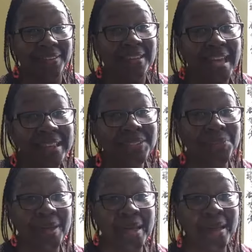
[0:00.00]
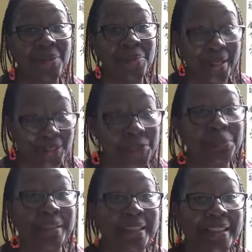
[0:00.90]
That's where we are to
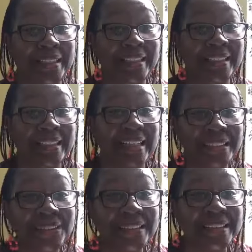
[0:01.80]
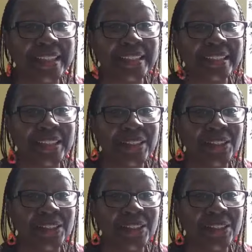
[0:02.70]
be as Christians.